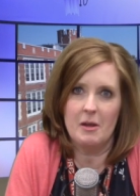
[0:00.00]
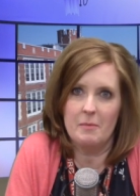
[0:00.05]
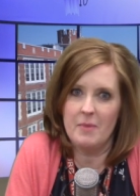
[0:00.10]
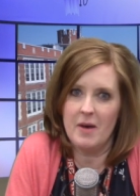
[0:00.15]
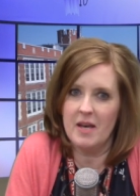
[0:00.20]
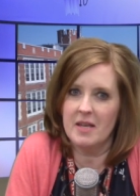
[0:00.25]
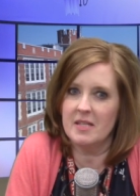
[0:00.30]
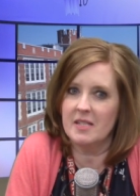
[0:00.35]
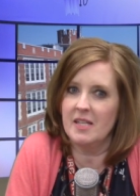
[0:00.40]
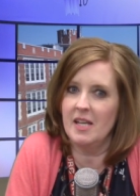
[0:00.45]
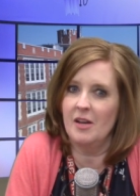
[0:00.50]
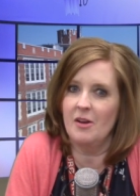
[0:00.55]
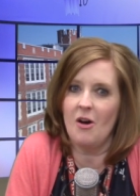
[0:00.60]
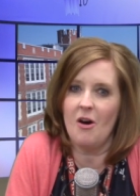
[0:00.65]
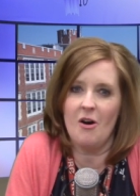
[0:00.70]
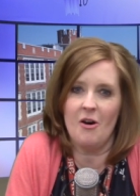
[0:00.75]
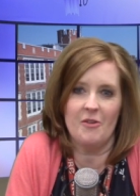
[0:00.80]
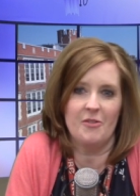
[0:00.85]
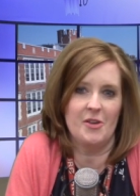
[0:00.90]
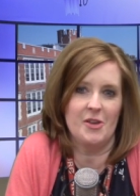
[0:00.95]
best in
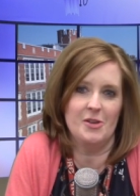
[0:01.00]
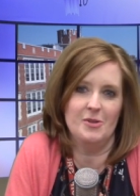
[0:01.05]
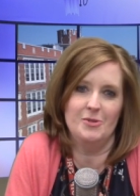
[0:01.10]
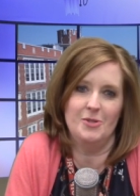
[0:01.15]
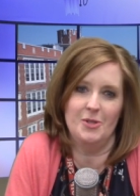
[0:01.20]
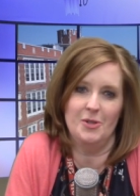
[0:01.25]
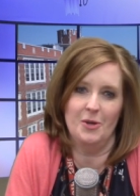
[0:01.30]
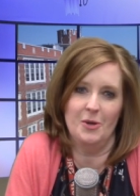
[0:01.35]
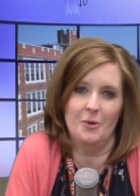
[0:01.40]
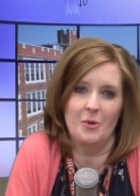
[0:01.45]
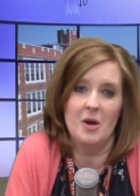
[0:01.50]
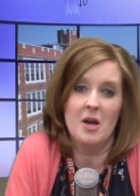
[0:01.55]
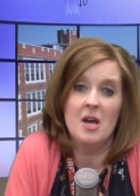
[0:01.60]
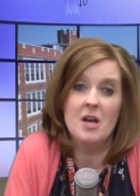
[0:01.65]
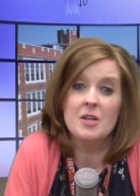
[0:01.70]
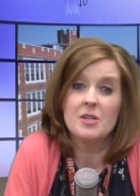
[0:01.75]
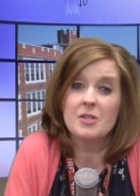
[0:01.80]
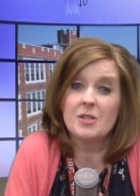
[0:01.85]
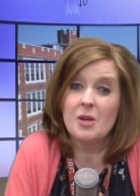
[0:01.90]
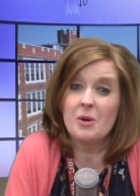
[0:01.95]
all that you do.
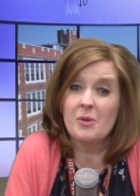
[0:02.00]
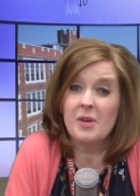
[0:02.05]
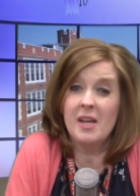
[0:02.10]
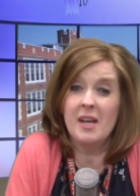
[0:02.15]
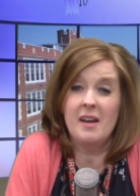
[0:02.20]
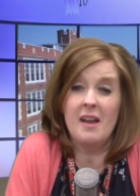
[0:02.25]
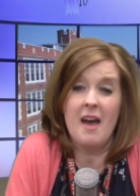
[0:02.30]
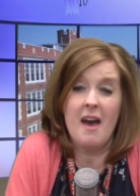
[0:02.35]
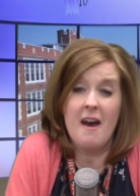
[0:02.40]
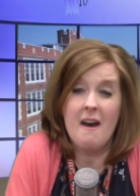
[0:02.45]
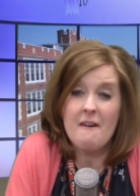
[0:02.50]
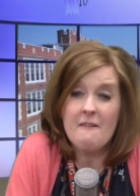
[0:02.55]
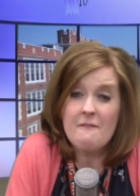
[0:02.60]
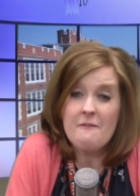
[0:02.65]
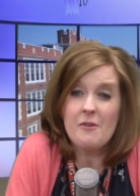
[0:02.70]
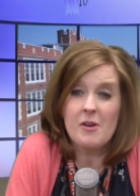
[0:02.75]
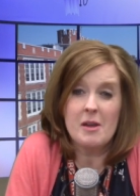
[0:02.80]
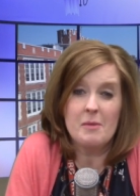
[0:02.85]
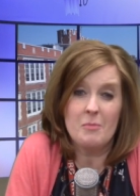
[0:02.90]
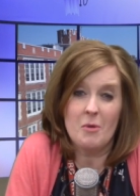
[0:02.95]
Soak in
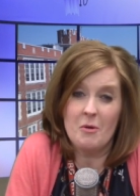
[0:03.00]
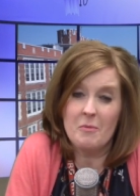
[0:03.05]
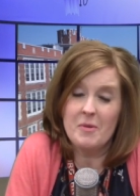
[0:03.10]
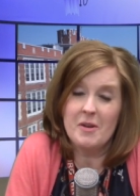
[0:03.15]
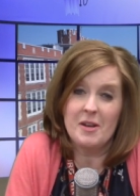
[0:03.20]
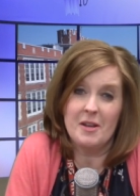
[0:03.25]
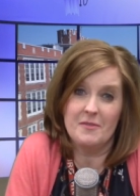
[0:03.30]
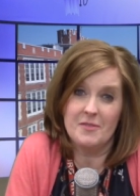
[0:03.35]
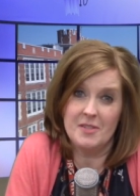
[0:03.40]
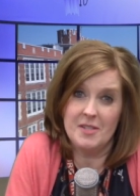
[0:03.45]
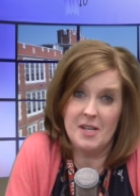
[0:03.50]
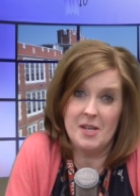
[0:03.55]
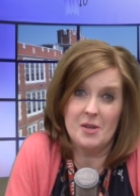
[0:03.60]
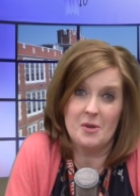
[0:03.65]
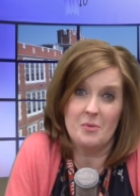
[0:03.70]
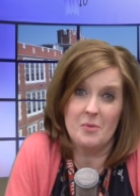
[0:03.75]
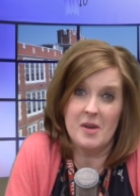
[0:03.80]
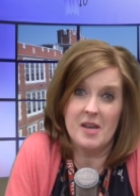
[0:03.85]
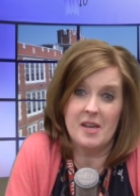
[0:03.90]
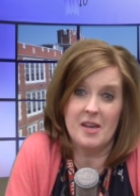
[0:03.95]
every moment of
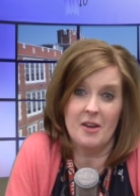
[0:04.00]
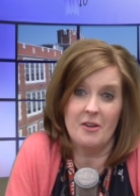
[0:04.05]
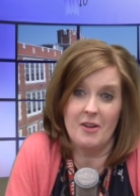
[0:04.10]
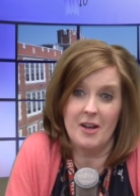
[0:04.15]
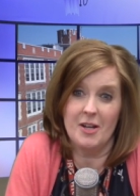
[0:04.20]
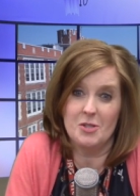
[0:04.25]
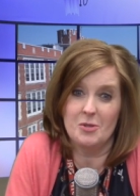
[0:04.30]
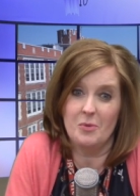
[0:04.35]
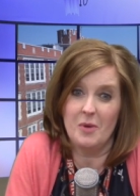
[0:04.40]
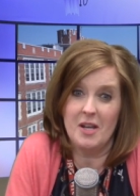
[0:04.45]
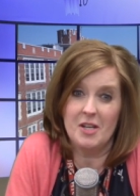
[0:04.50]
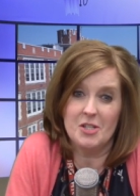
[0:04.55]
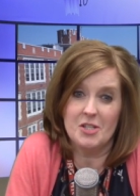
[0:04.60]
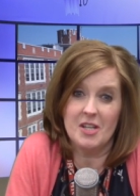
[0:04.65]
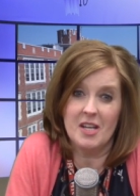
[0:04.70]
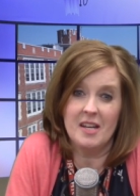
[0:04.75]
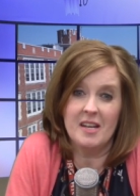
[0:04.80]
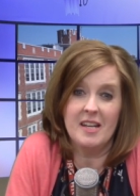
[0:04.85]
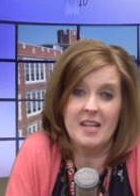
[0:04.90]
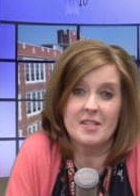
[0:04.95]
senior week and
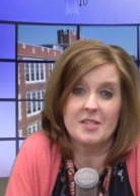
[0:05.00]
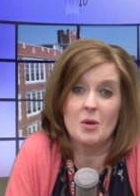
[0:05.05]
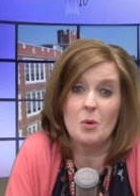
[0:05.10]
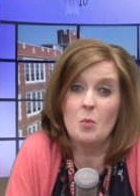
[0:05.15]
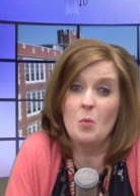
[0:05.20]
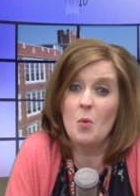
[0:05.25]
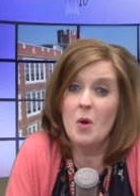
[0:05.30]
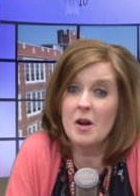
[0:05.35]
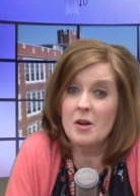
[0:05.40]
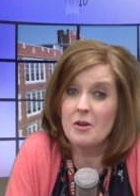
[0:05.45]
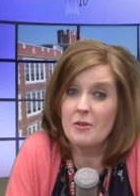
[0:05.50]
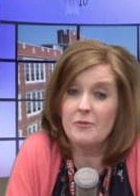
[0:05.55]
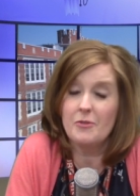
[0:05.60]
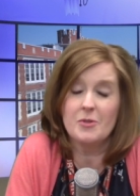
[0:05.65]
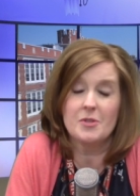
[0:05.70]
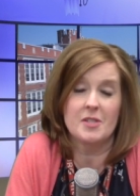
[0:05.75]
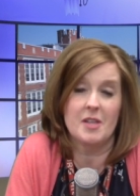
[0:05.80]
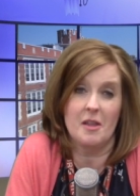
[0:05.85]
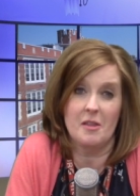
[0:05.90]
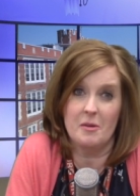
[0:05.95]
graduation. It's a
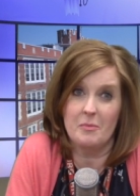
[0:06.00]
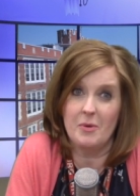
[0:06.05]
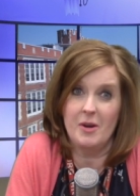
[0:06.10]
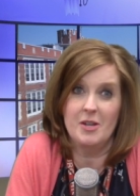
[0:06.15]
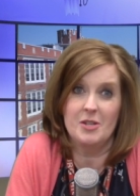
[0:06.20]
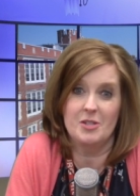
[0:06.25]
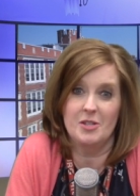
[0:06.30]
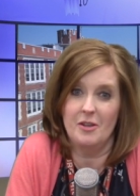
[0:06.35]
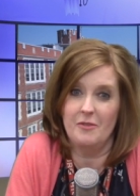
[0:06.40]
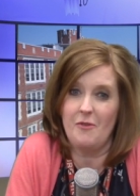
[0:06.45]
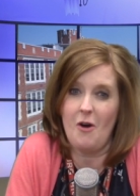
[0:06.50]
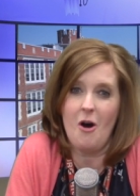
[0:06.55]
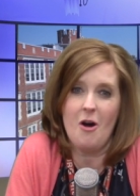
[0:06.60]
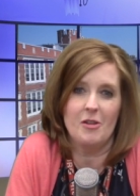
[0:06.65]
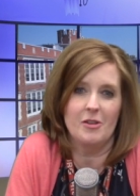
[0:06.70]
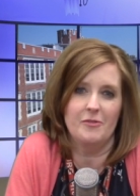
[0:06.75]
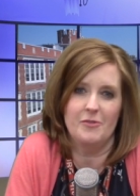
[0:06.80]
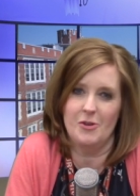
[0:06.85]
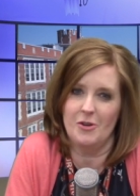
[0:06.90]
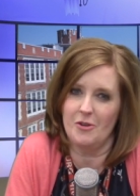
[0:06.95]
wonderful celebration of
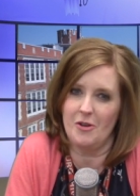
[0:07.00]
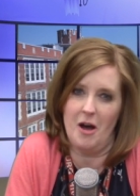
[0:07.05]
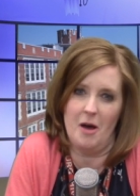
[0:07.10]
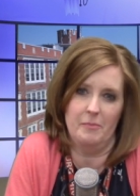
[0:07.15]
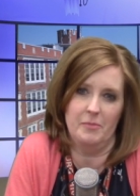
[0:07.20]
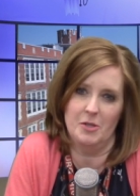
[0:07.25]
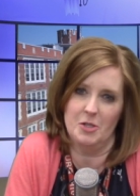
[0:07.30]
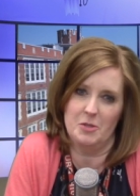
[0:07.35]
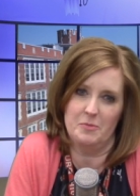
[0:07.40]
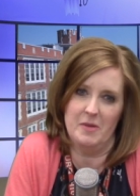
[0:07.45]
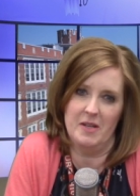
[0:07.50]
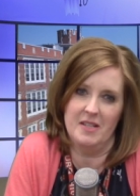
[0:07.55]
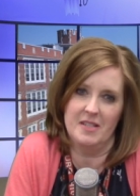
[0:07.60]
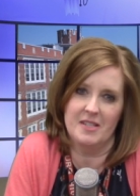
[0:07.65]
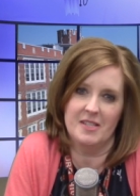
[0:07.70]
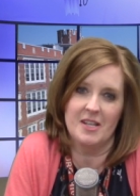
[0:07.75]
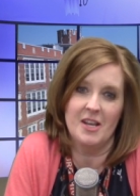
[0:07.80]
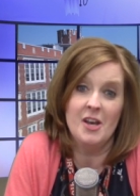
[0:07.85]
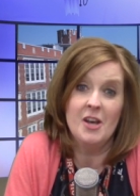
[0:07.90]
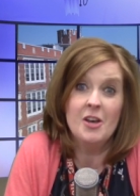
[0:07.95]
all of your
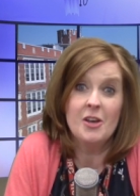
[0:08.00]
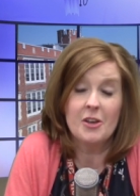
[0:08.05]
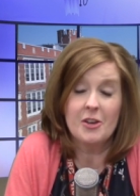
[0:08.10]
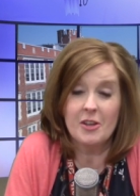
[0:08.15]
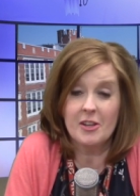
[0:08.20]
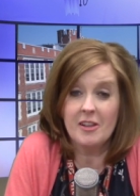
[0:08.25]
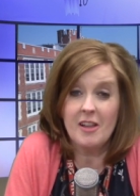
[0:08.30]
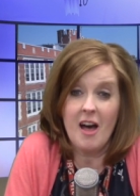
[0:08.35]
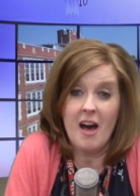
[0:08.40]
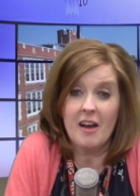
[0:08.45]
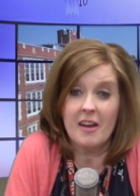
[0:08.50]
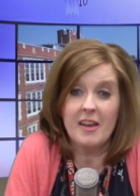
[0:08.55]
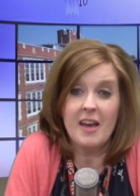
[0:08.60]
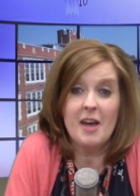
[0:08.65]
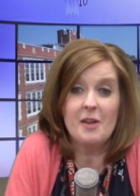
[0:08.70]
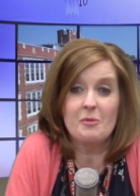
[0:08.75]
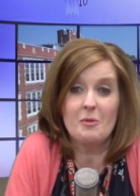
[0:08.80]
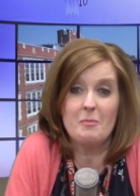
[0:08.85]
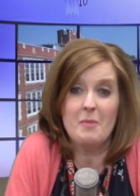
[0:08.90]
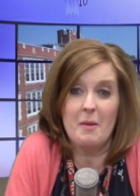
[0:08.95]
accomplishments. Good luck,
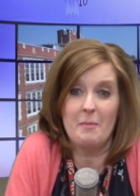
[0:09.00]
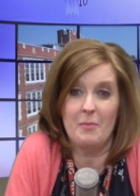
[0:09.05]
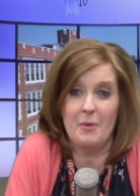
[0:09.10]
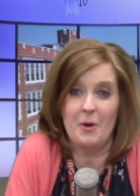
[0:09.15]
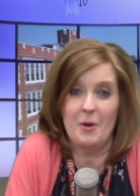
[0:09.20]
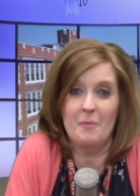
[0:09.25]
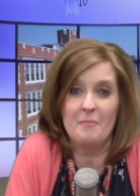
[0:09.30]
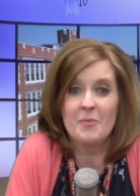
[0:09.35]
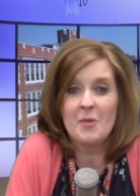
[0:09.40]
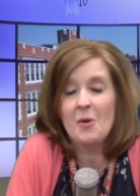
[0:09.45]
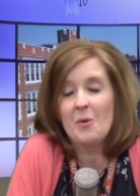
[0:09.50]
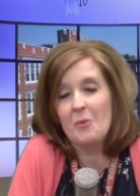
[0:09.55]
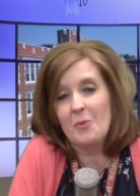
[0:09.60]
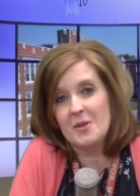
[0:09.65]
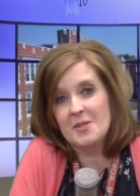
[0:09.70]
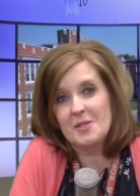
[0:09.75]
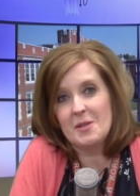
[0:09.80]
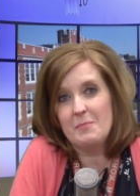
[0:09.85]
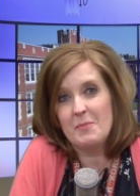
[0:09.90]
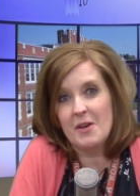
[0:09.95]
and remember
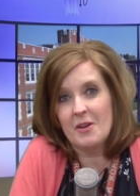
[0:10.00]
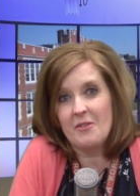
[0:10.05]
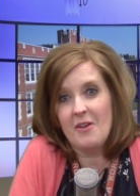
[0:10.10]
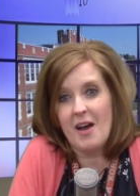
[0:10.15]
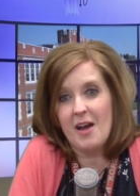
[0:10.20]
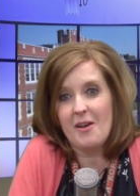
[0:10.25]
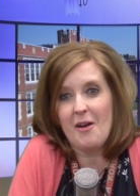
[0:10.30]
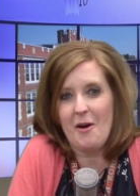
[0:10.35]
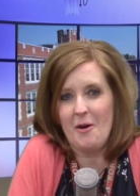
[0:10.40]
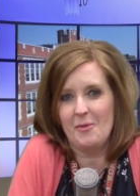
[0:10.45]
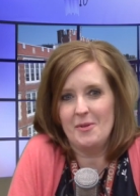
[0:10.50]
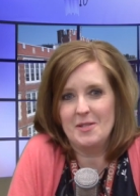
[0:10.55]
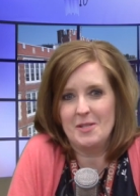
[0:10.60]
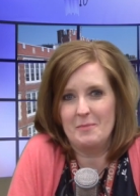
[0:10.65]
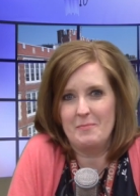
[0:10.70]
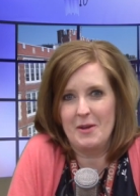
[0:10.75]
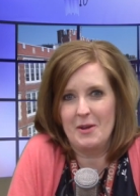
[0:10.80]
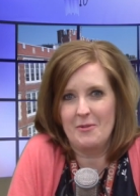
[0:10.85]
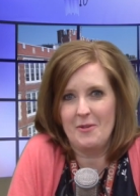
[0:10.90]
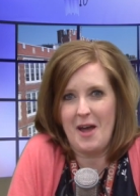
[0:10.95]
once a big red, always
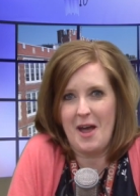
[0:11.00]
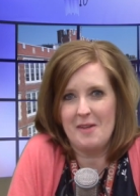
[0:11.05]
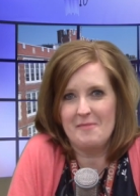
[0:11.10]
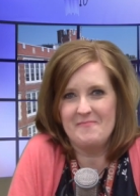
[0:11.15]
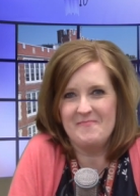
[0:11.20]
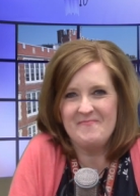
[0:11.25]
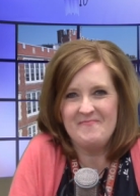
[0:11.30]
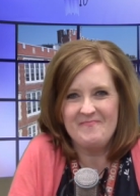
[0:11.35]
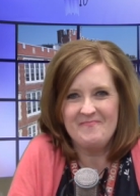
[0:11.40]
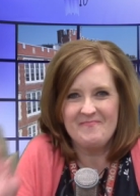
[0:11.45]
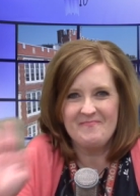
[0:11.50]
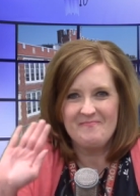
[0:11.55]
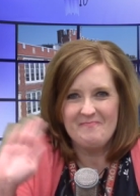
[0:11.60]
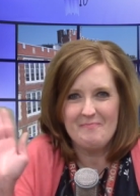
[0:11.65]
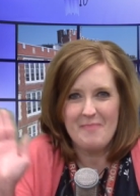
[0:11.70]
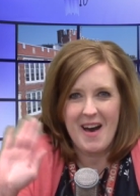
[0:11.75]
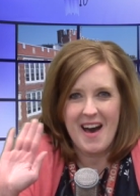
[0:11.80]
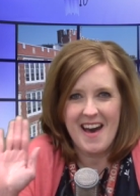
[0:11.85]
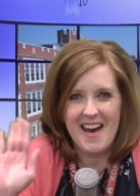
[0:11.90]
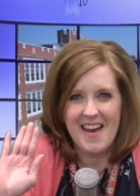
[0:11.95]
a big red.
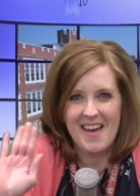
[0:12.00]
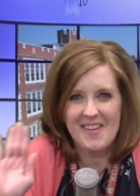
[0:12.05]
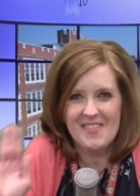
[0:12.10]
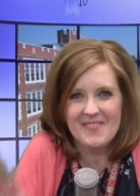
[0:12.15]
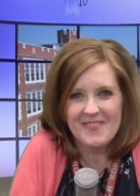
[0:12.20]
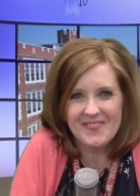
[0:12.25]
Bye.